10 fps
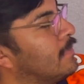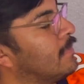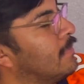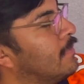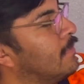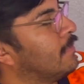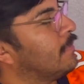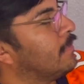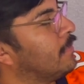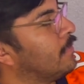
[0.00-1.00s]

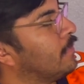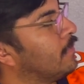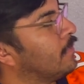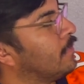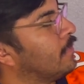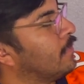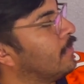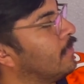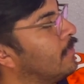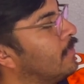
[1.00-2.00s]

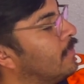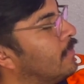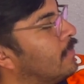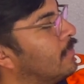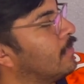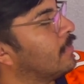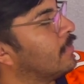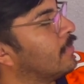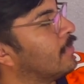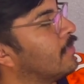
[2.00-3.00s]

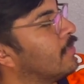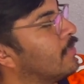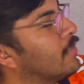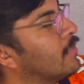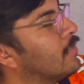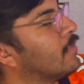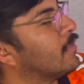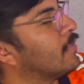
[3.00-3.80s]
(not speaking)